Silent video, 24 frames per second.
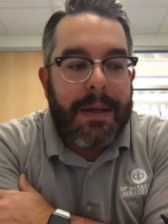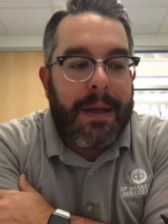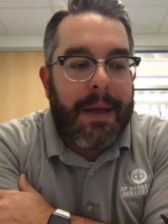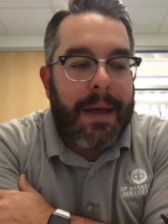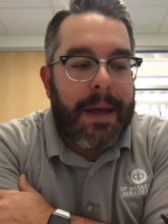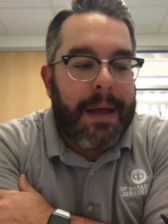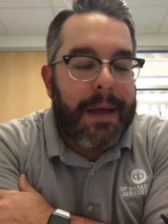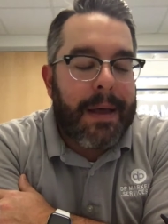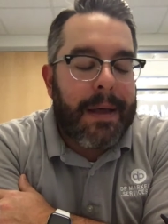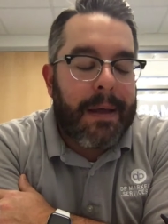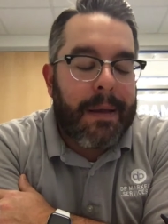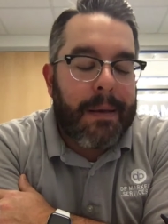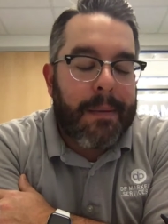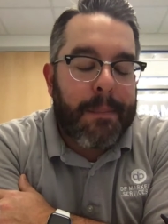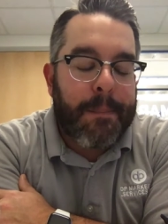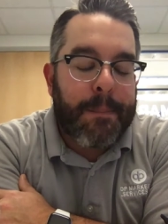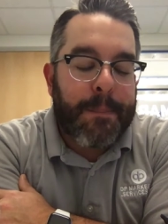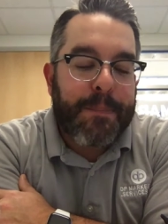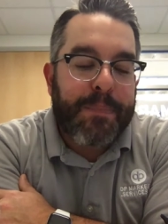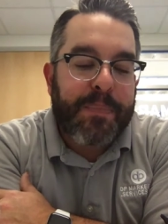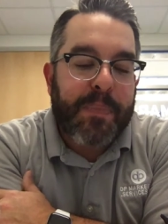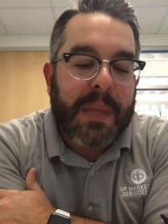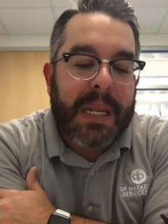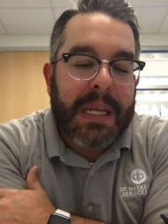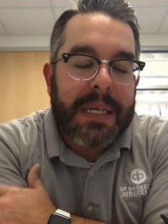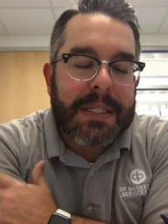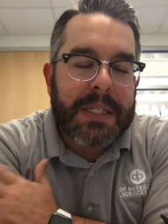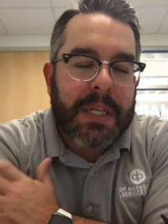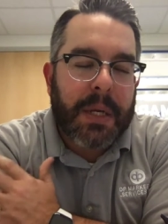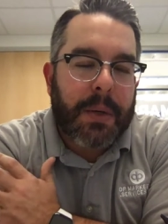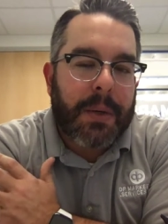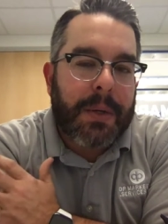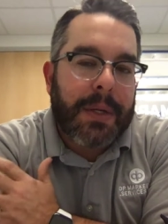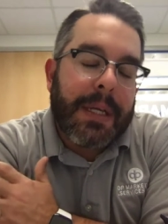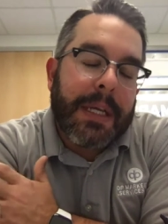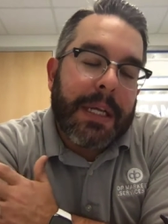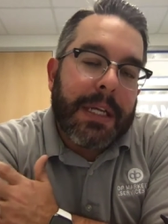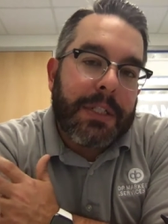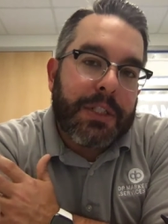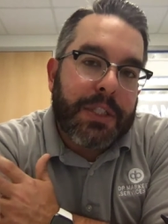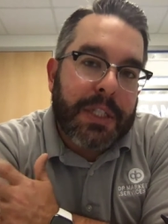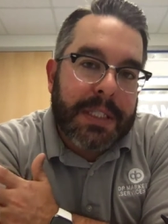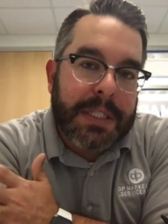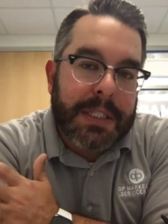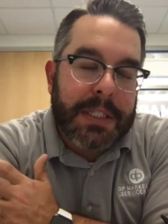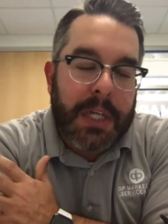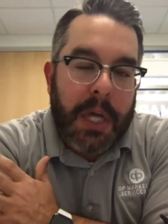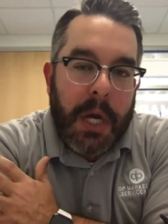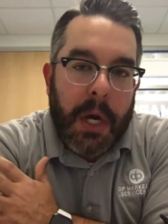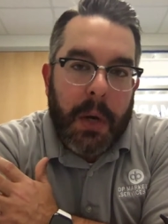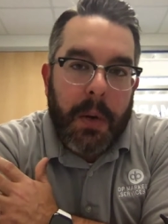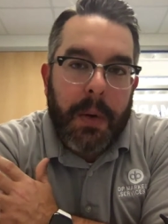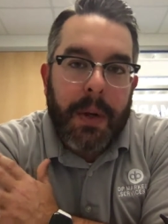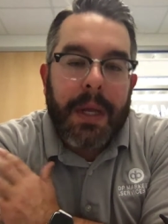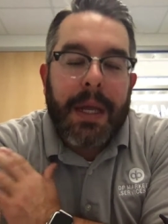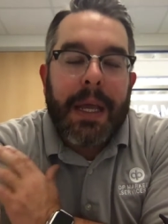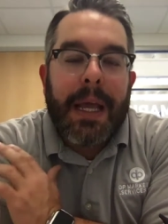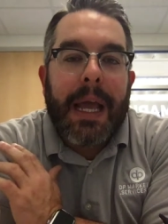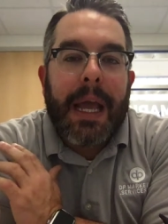Um, so just know.